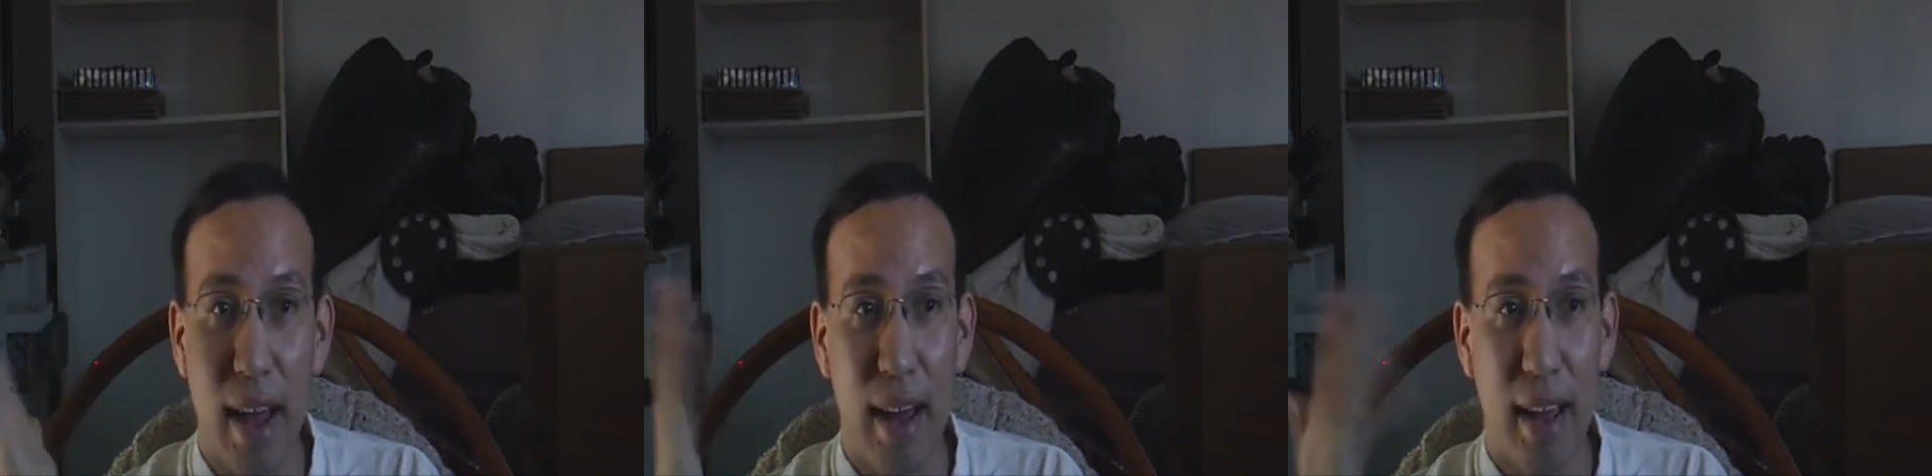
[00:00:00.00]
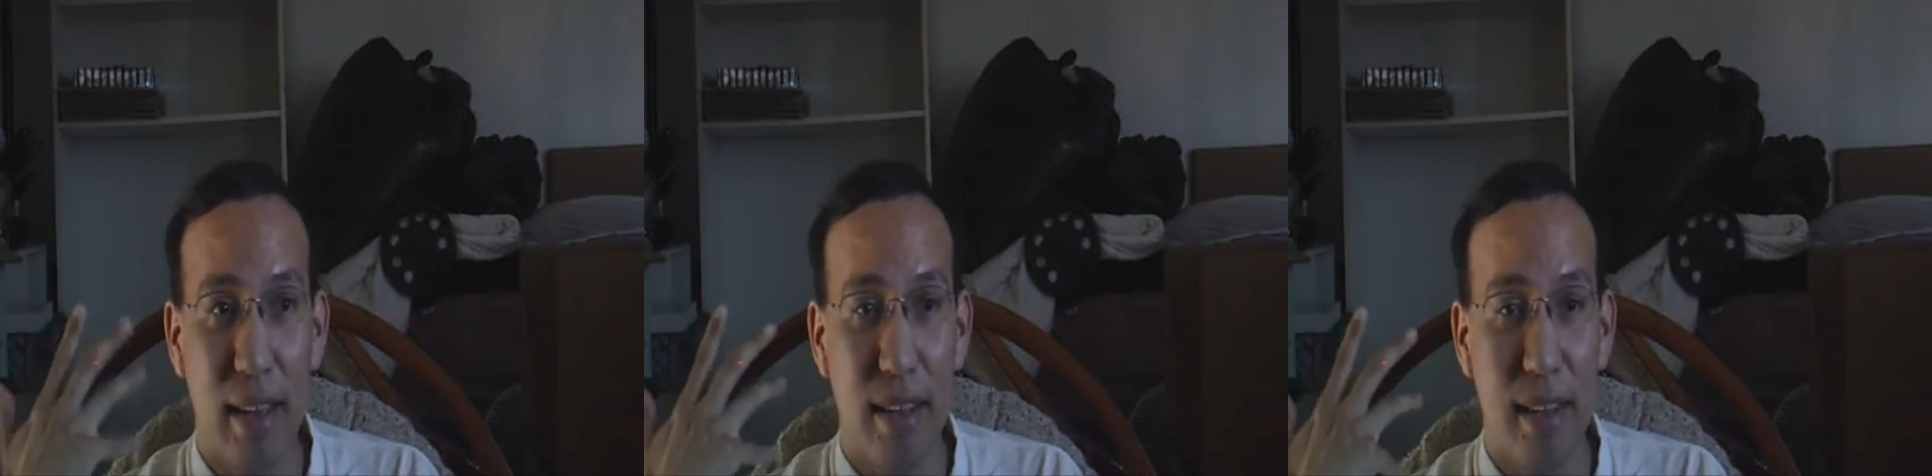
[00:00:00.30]

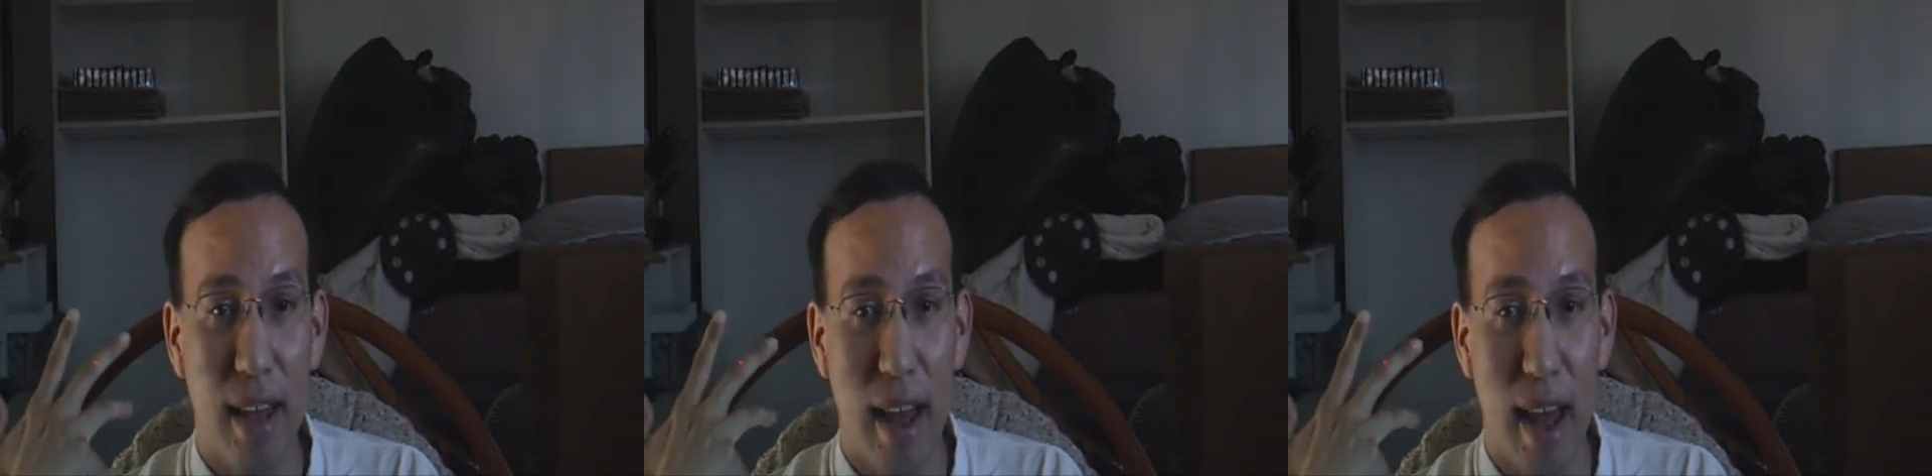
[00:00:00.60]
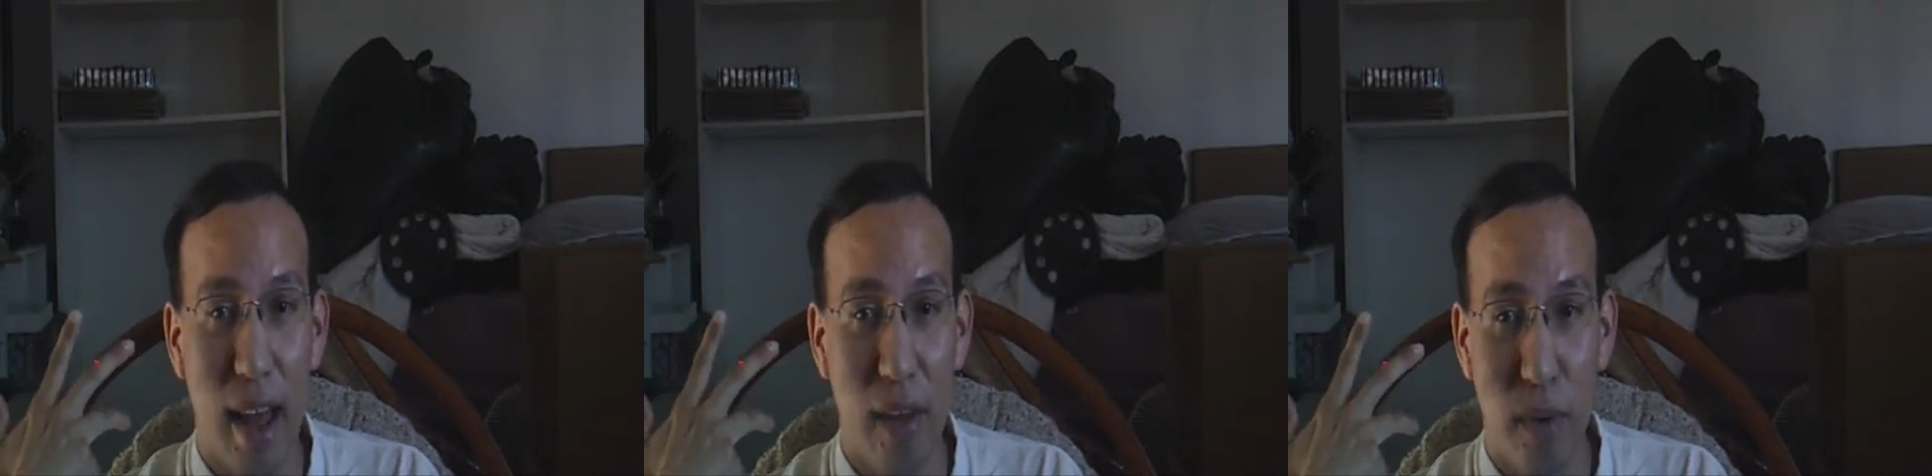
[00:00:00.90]

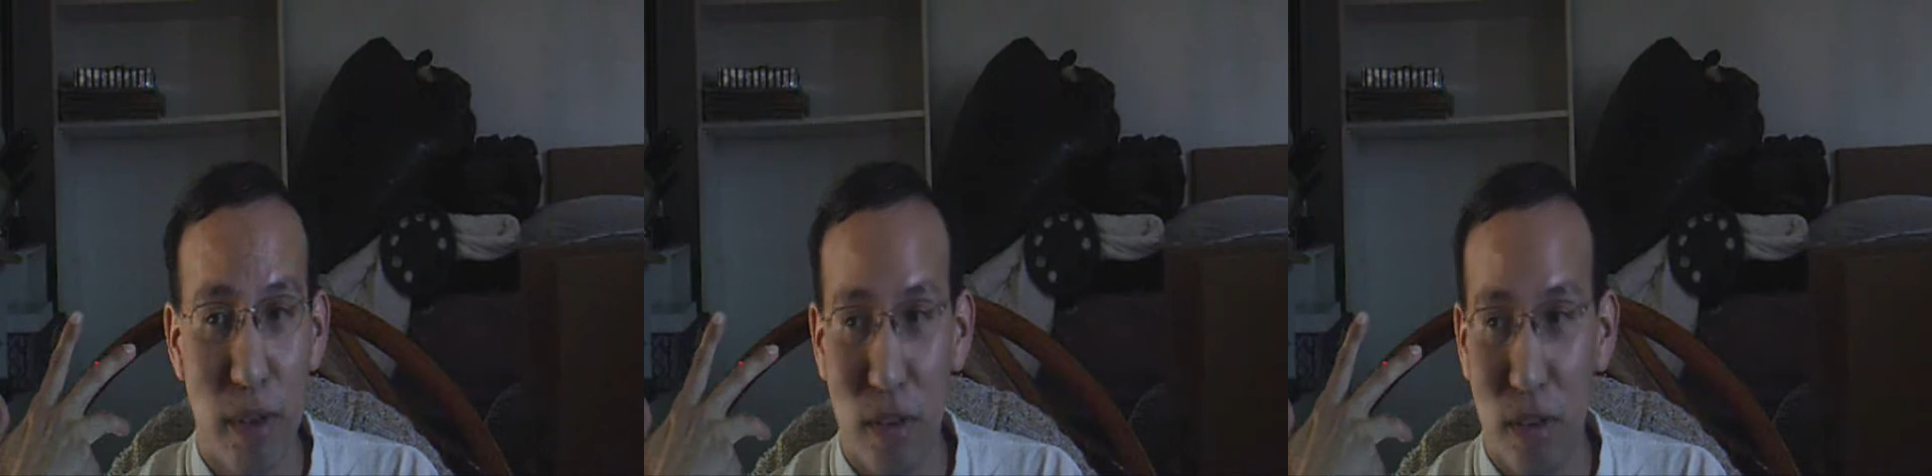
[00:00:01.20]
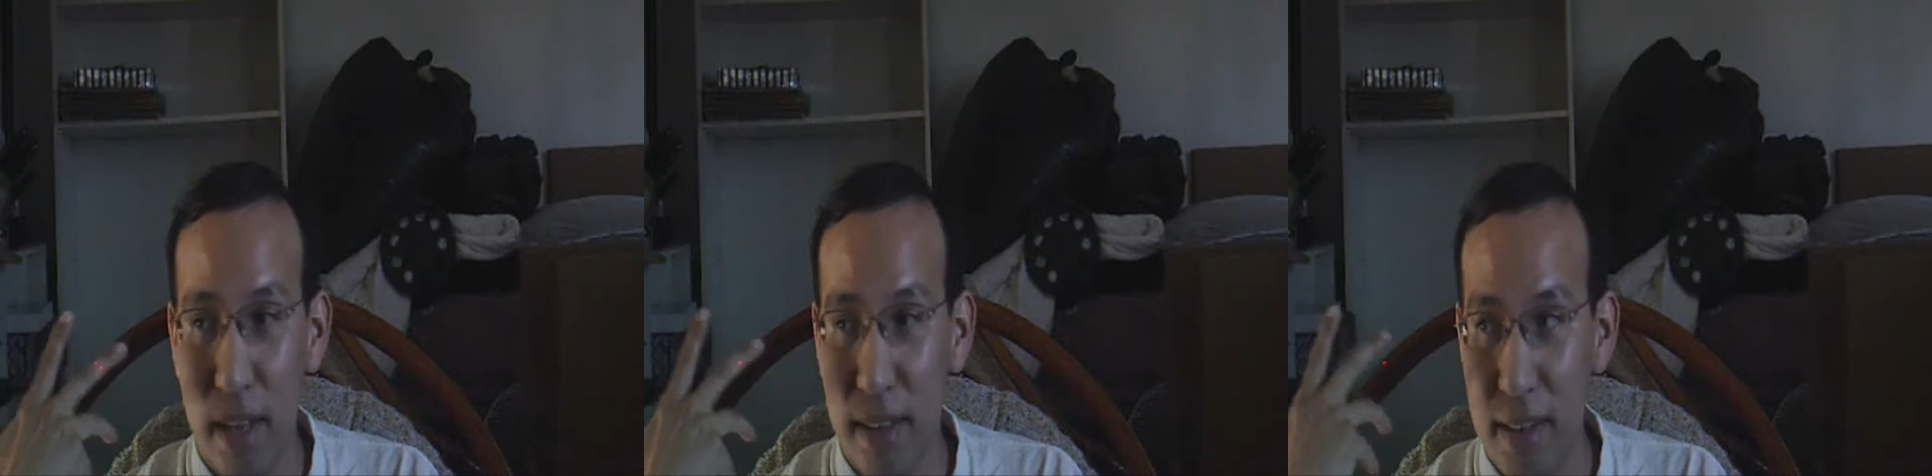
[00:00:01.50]
I
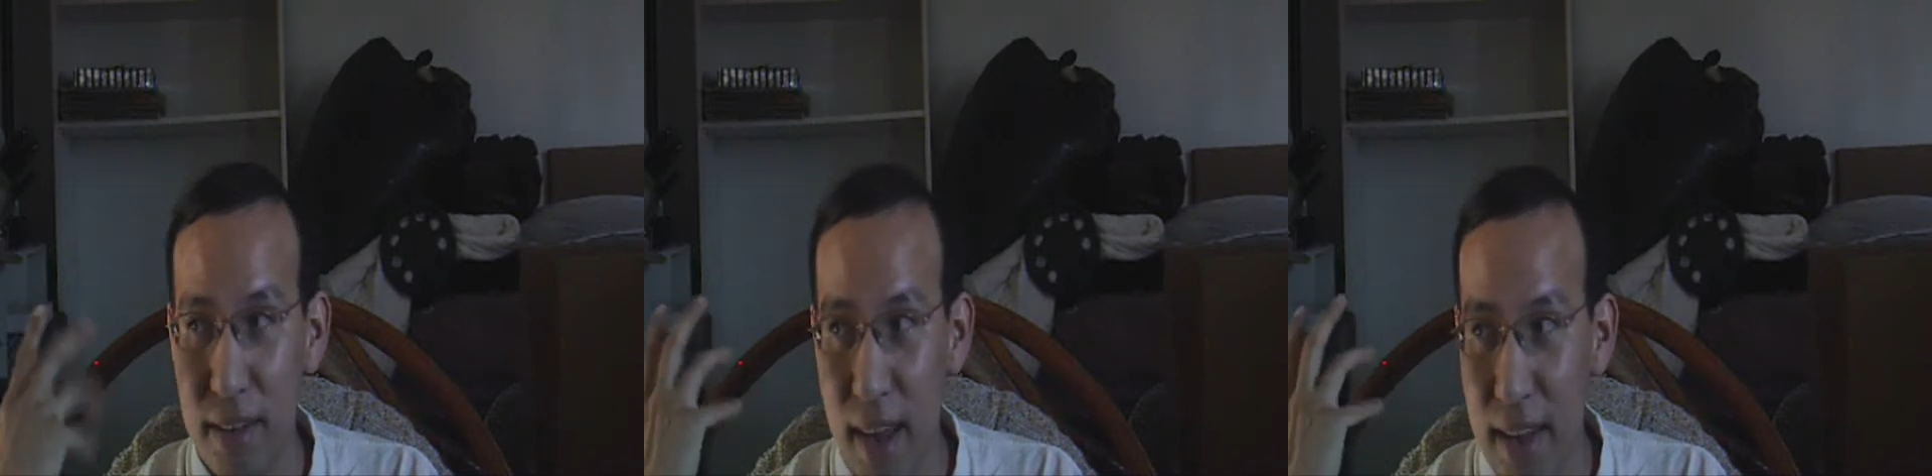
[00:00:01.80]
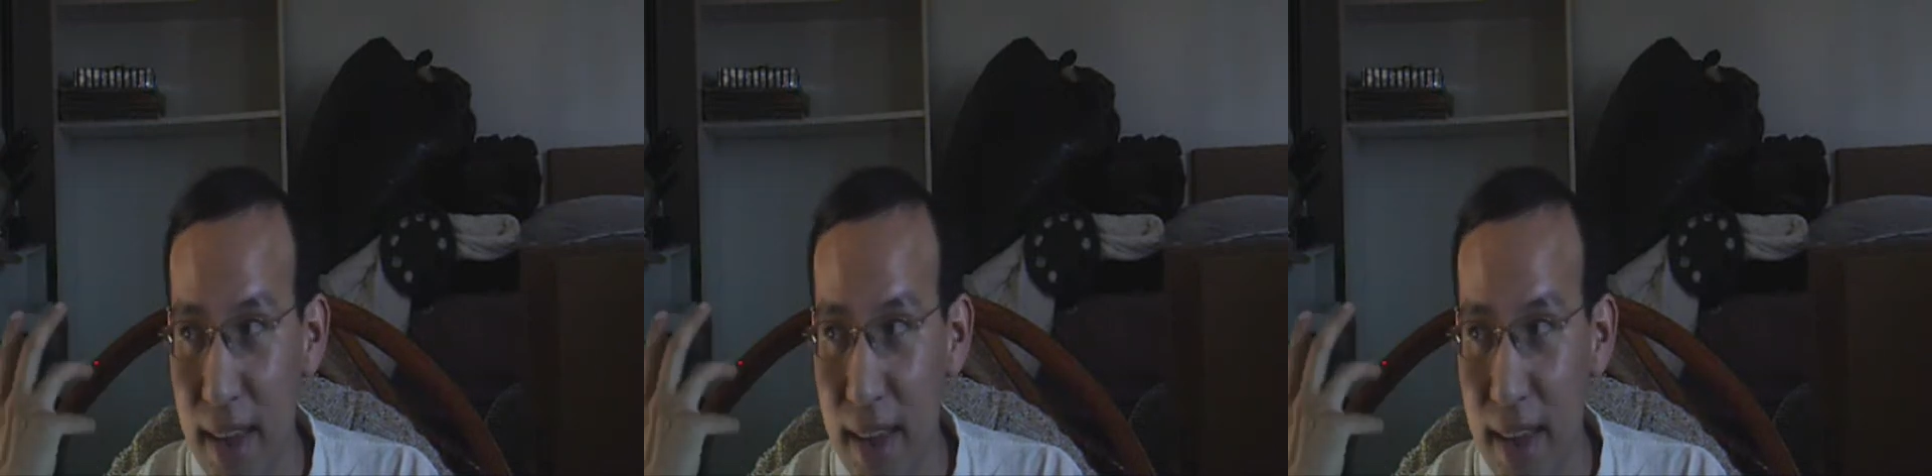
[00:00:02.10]
wish that these guys